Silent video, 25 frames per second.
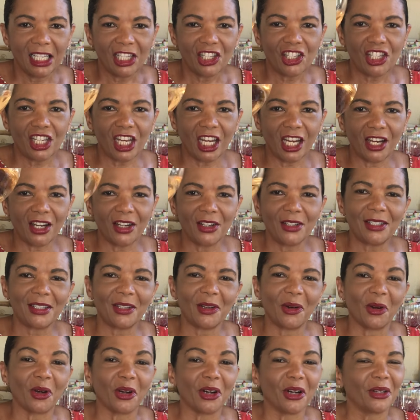Cheers,
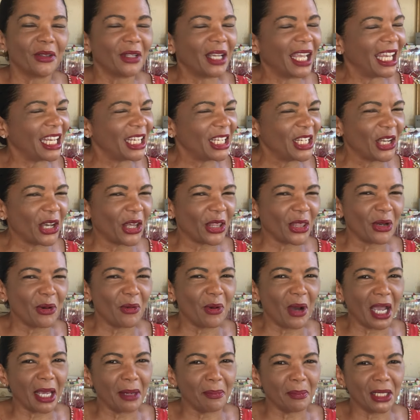or any other
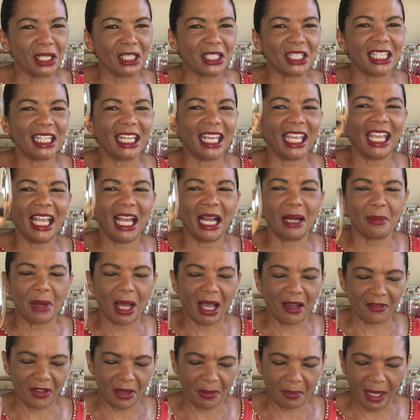wine. But today I'm
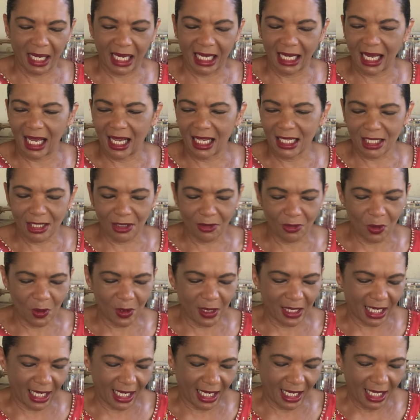having my glass of
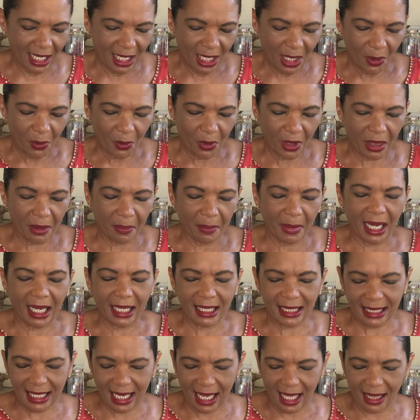rosé with my
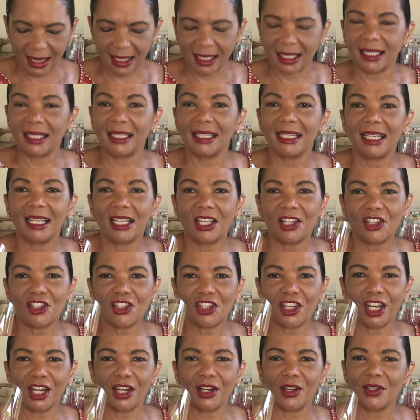salad.
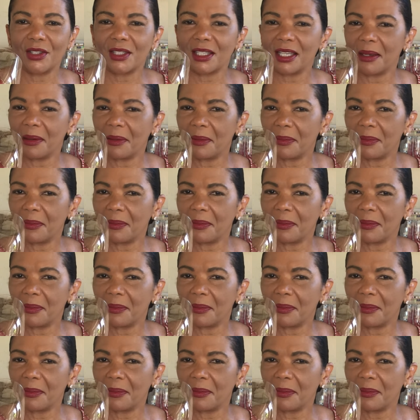Cheers.